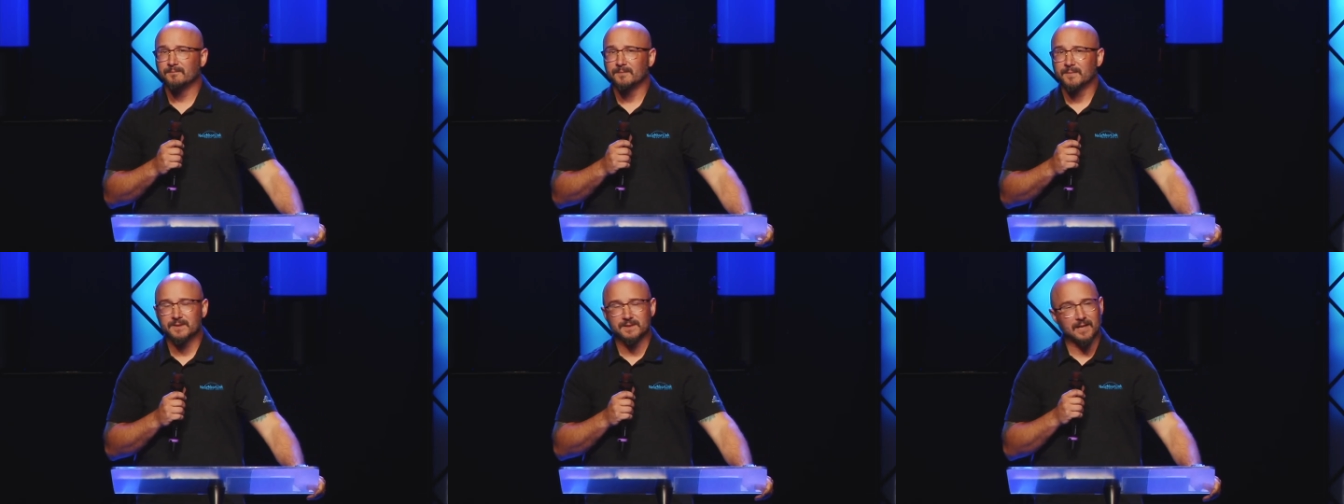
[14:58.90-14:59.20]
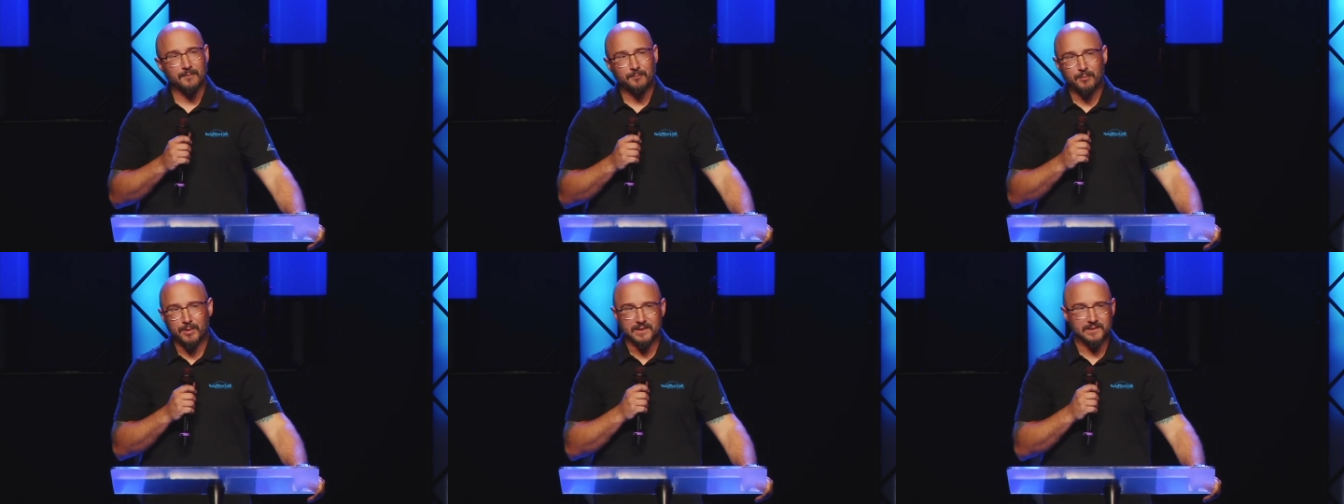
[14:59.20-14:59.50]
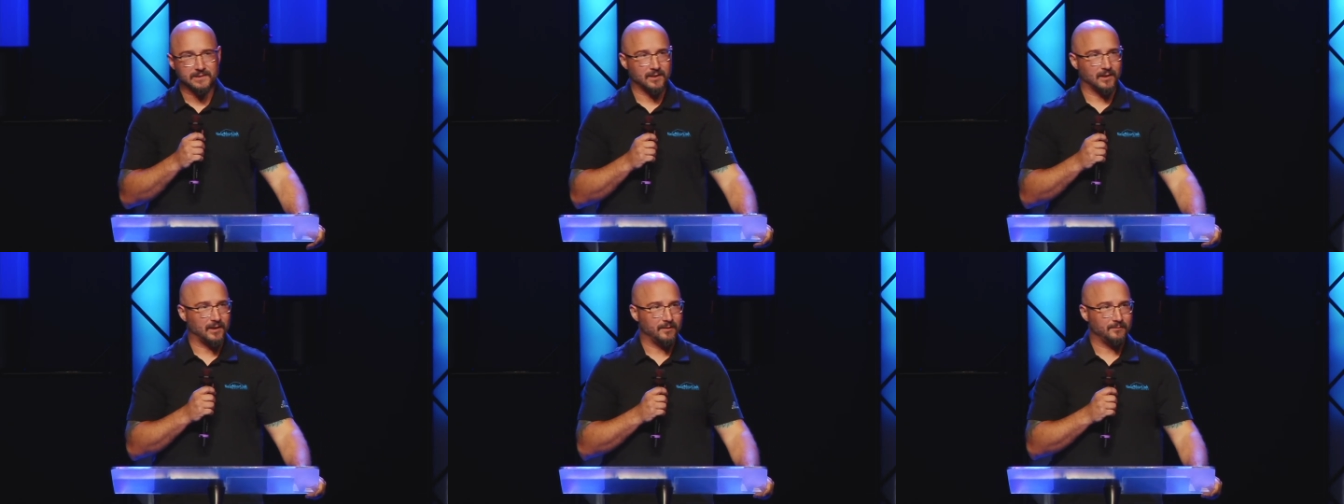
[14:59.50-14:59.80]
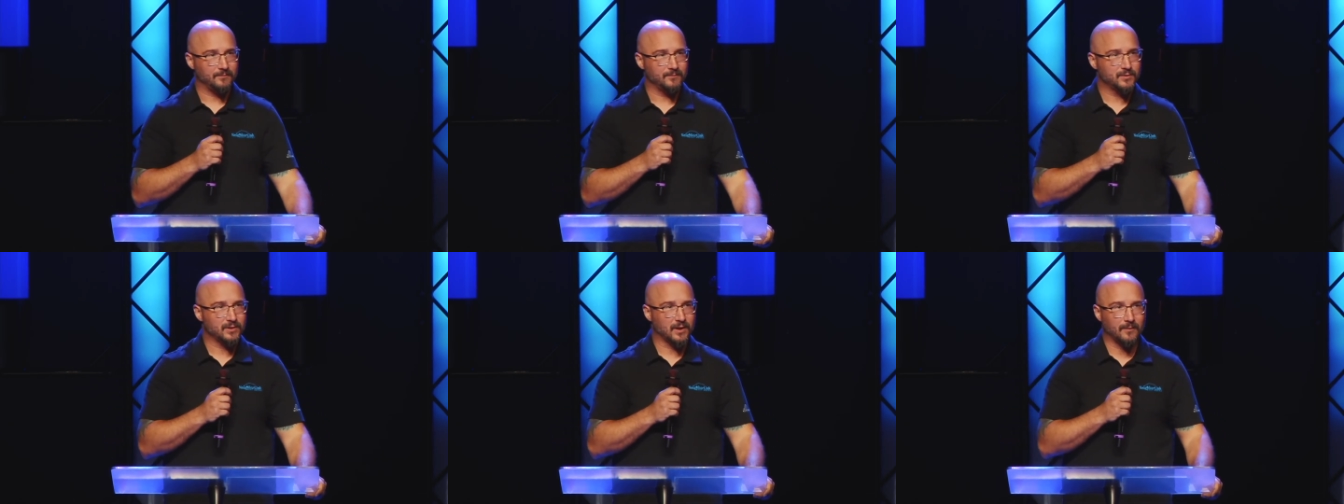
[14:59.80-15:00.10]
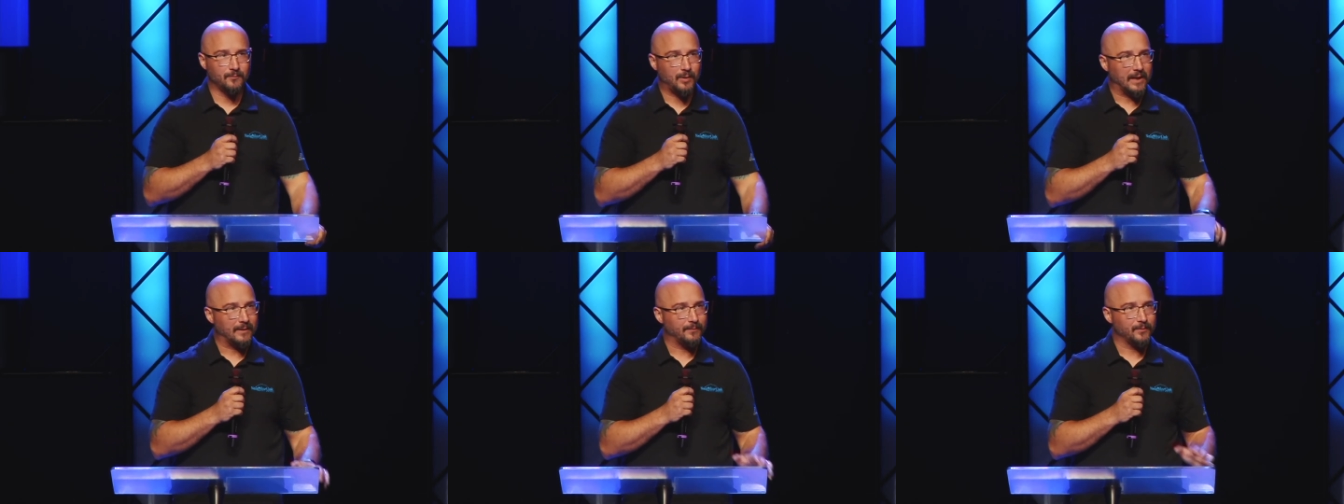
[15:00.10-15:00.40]
It's not peacetime. John
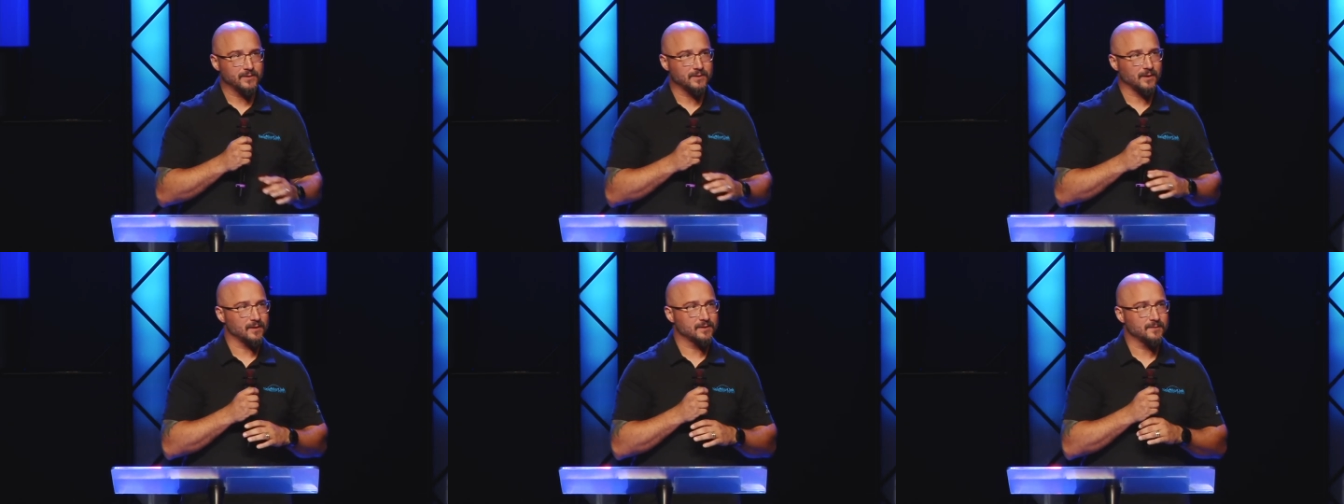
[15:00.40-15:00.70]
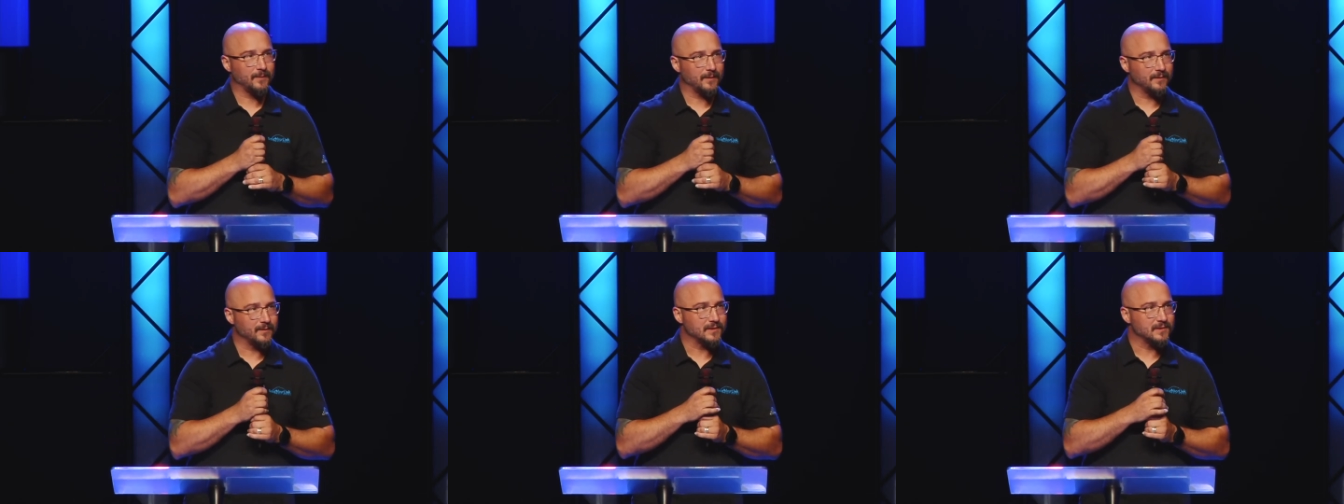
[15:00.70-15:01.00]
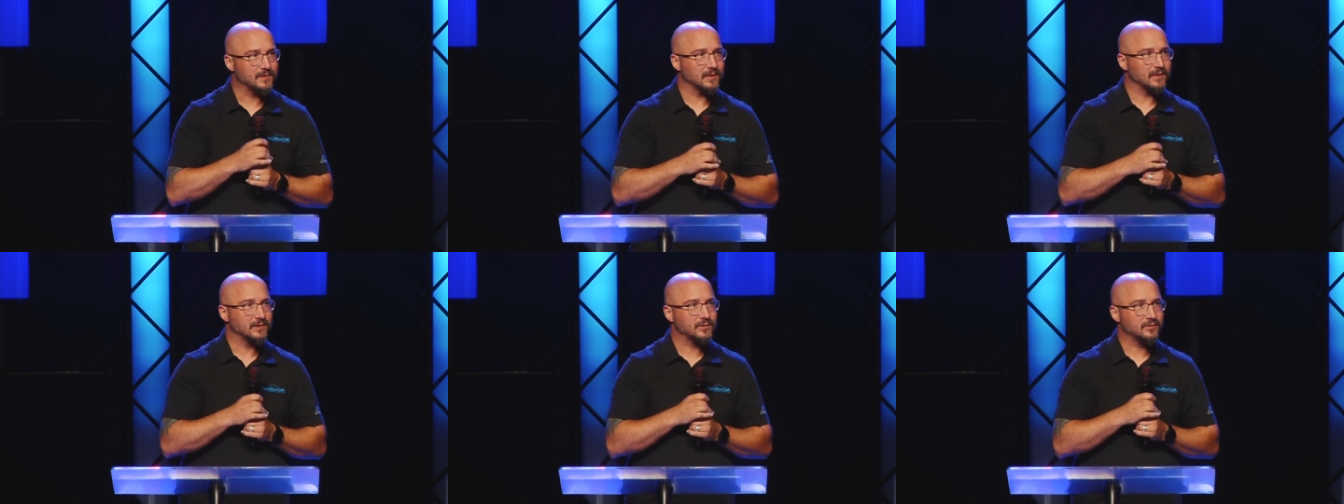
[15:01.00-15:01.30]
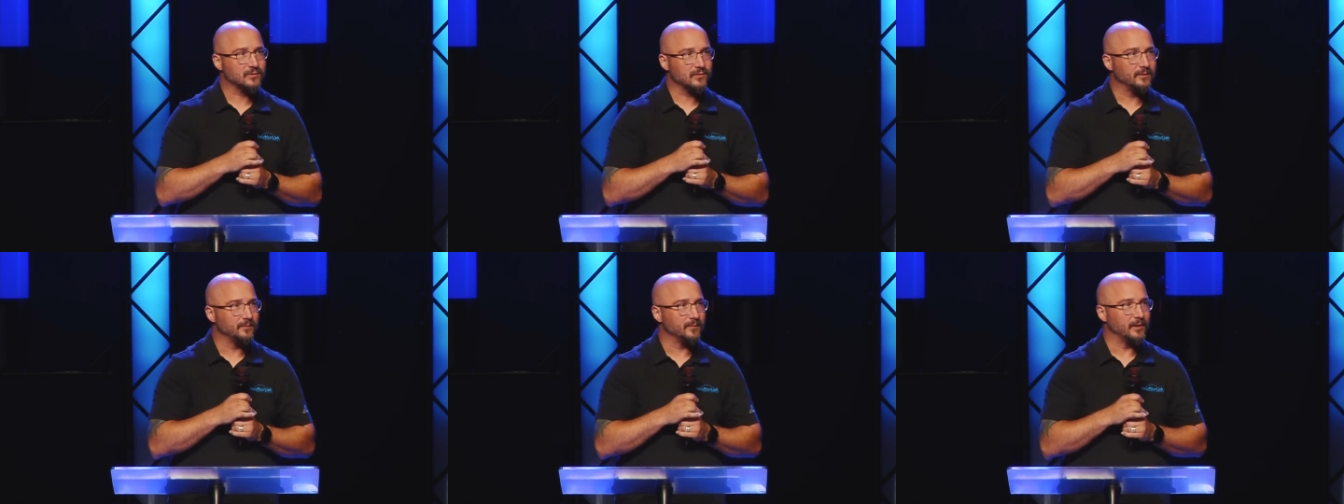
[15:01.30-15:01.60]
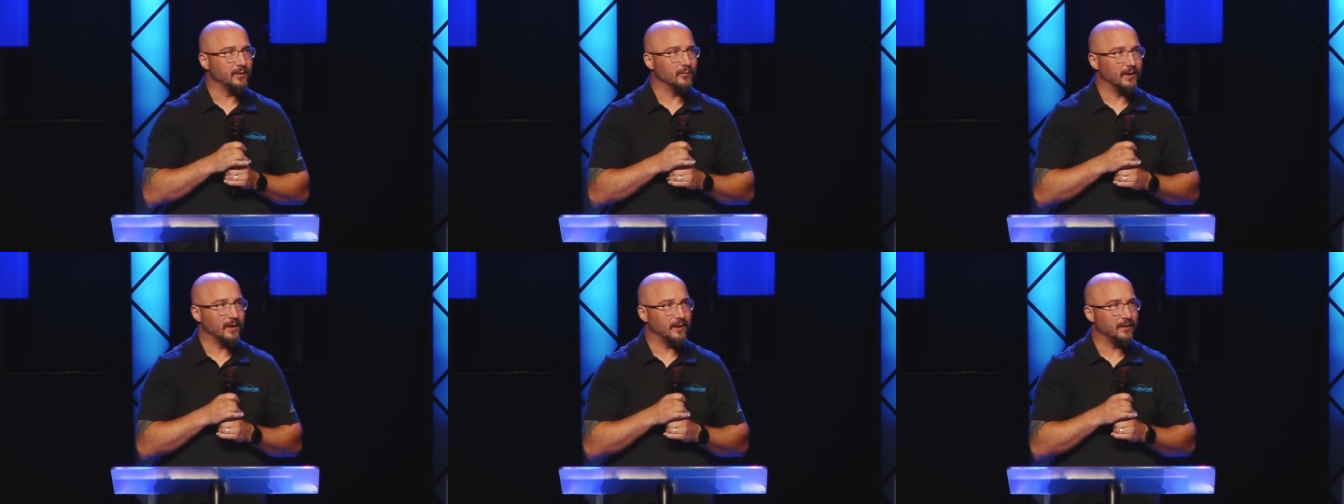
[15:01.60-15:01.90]
Piper talks about this extremely
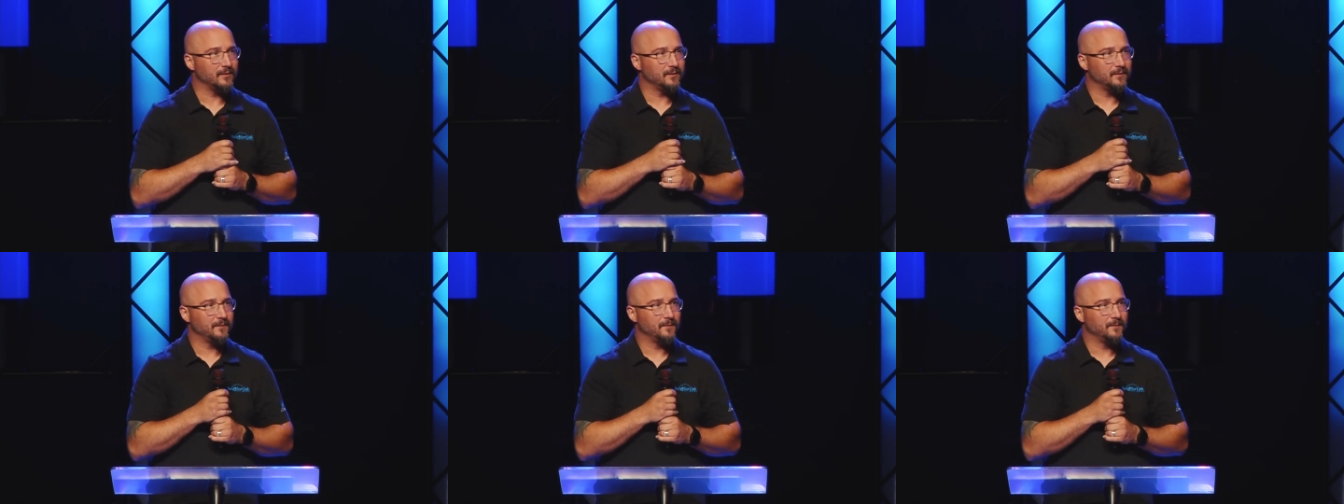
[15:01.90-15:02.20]
well.